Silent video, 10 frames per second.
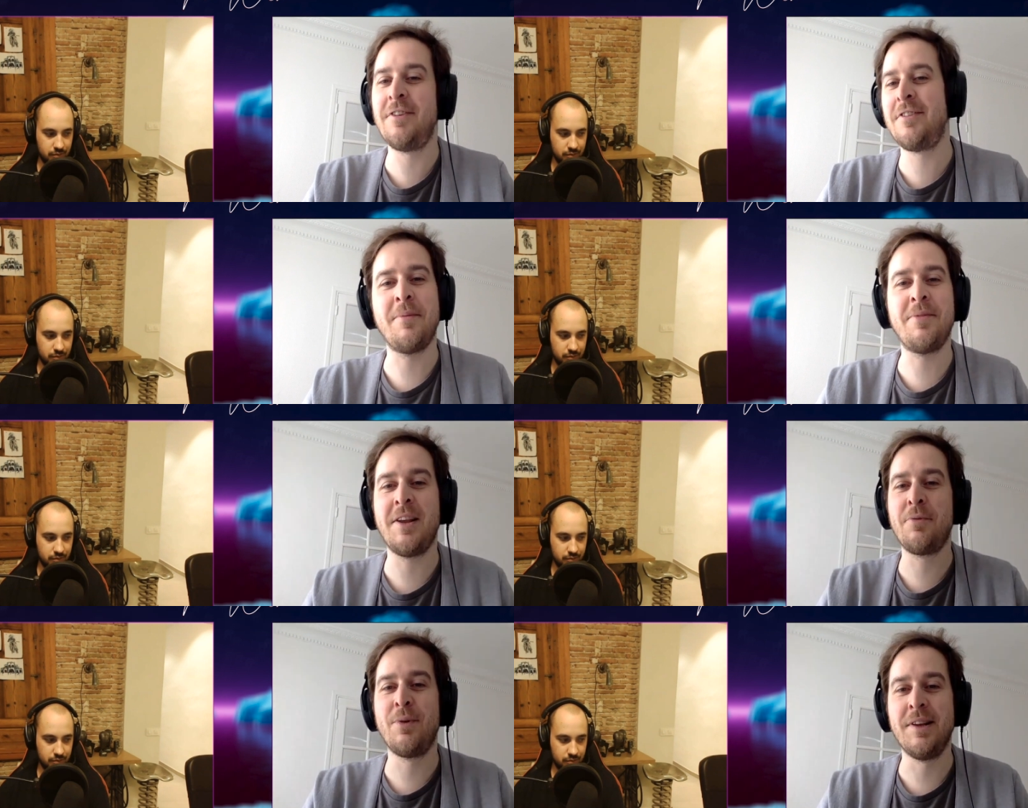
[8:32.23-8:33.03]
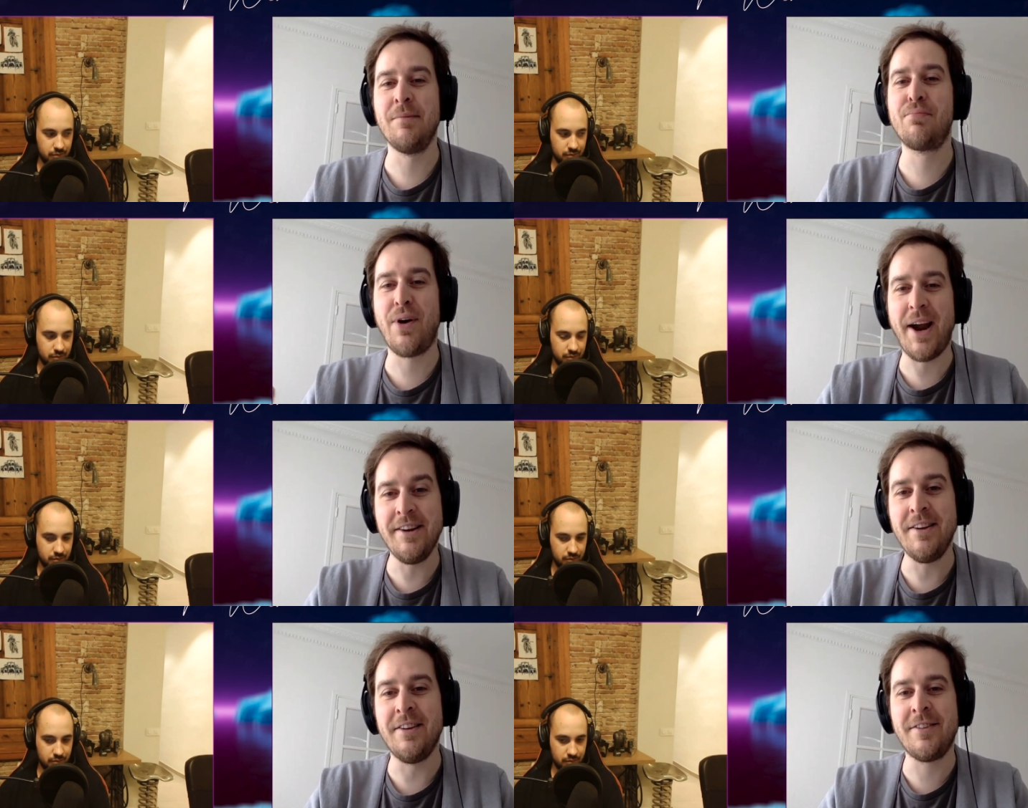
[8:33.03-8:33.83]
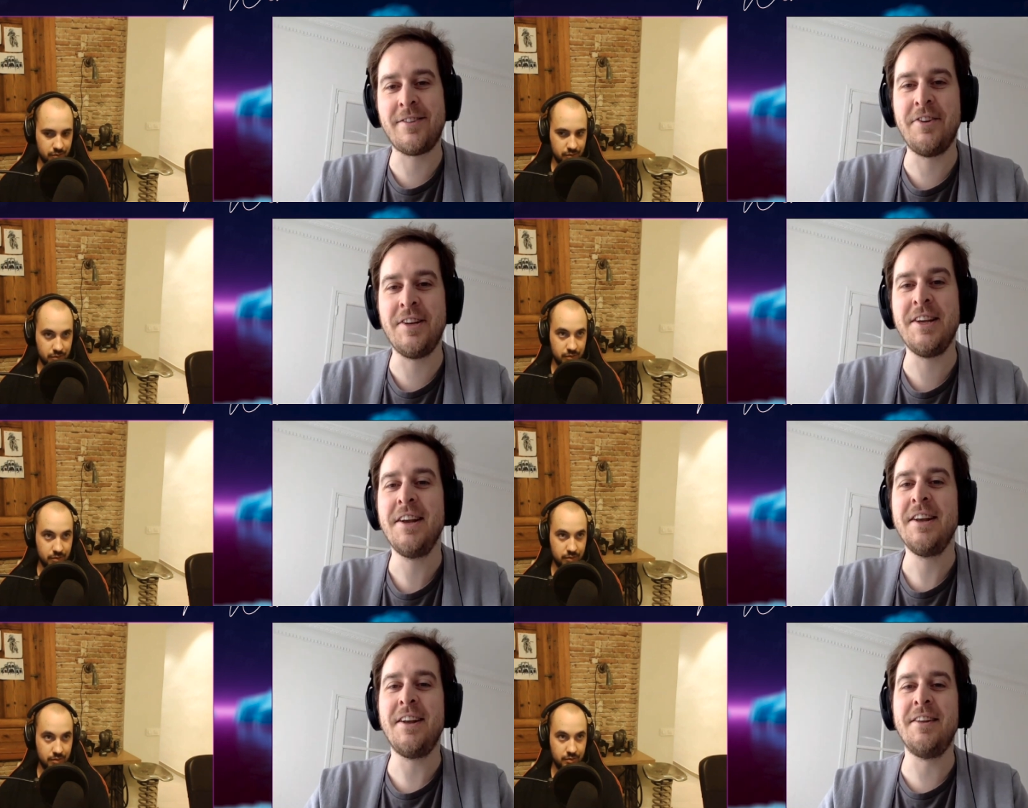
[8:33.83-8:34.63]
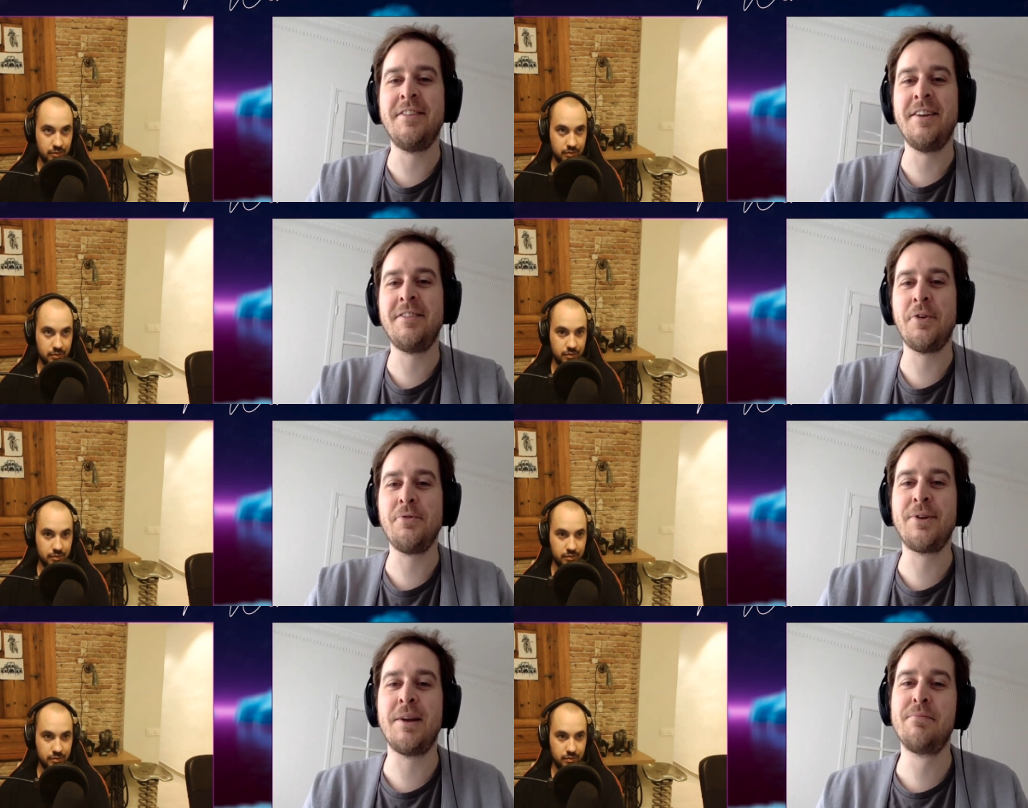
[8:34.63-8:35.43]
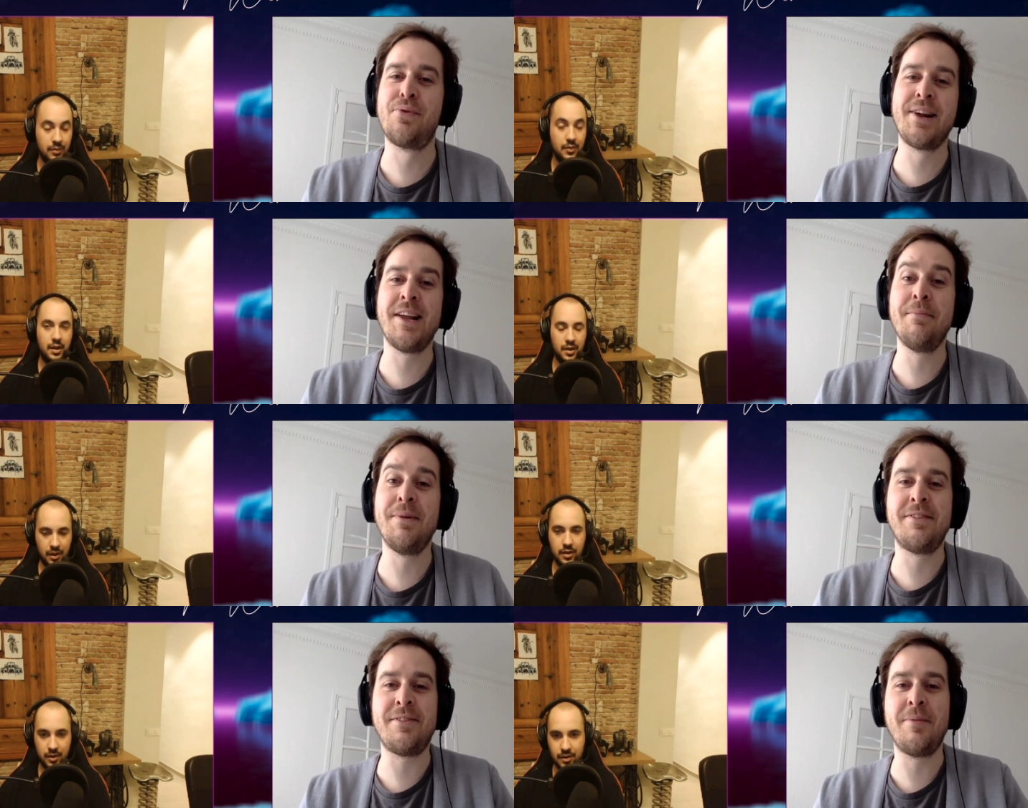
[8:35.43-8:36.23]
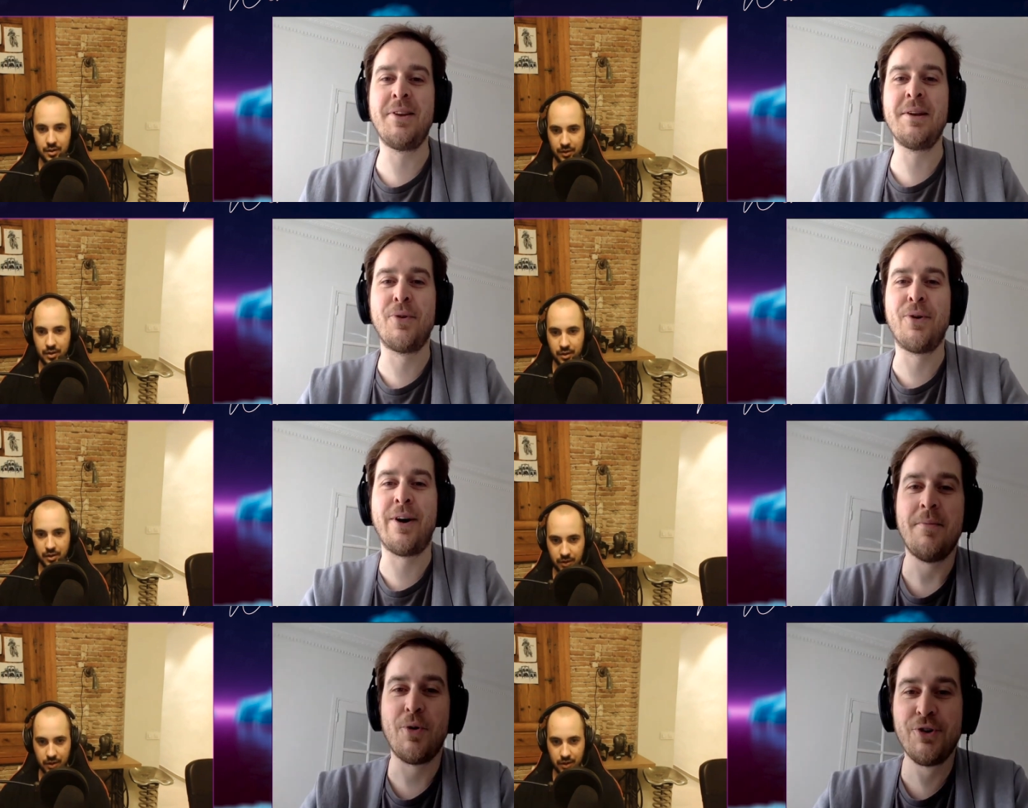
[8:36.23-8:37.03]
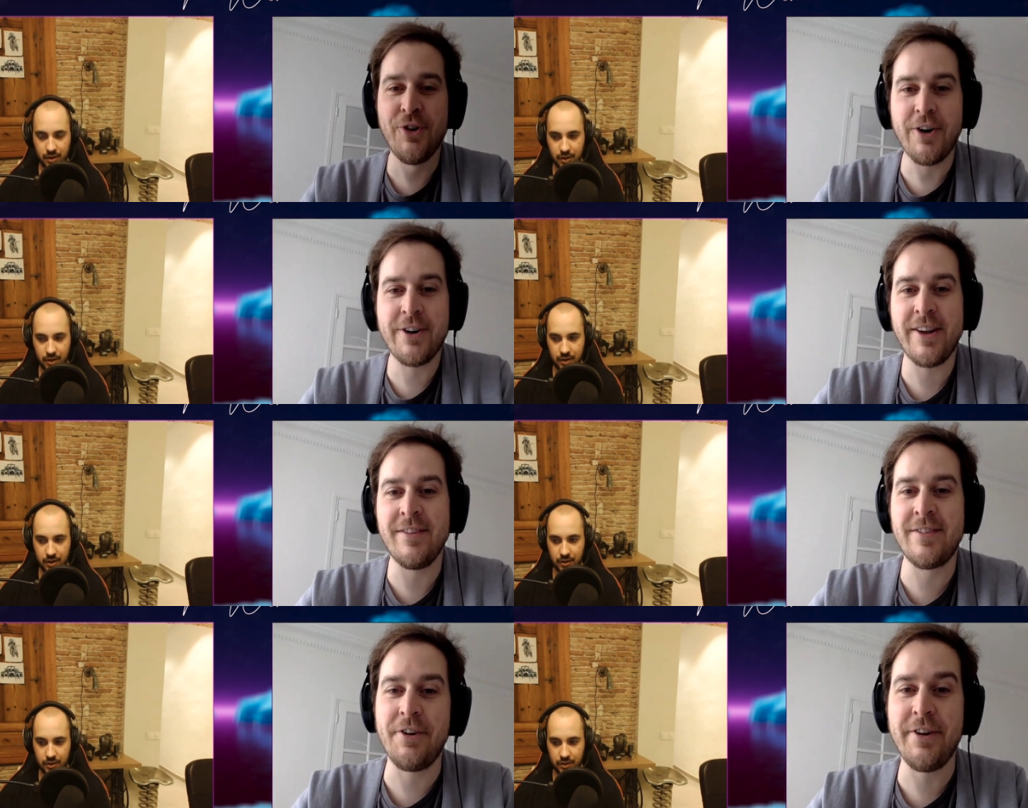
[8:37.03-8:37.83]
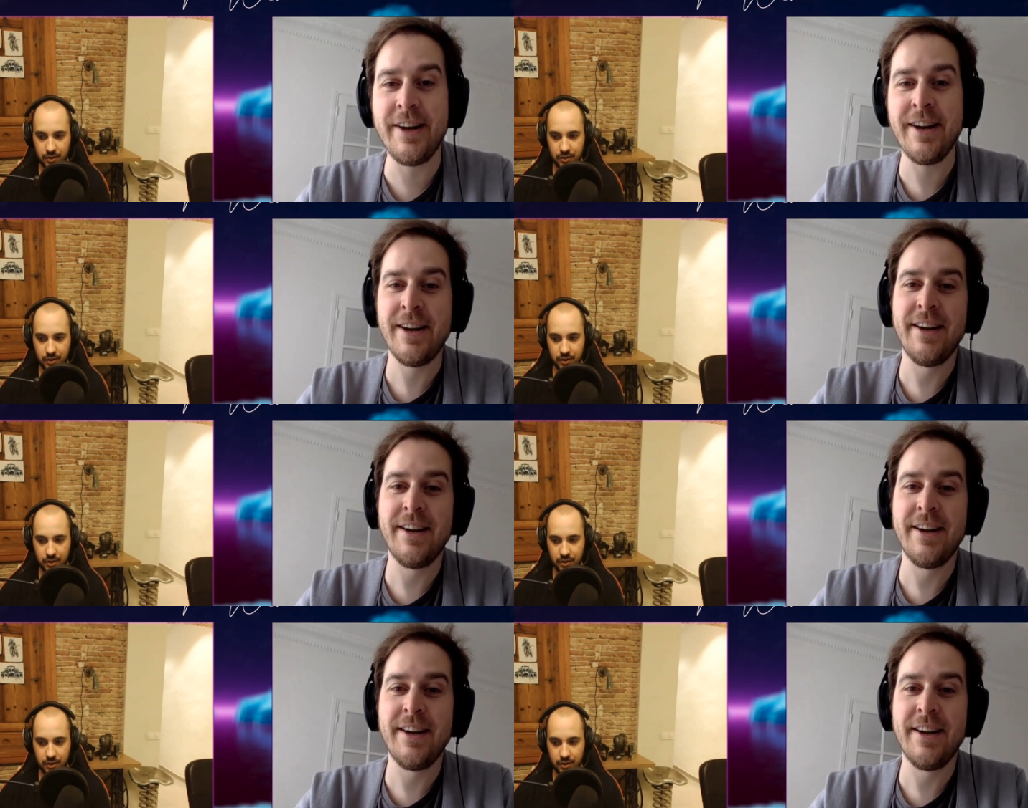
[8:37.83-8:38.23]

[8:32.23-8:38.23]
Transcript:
Speaker 1: in something really bright and sunny, and then so you can bring him in something more more dark and scary.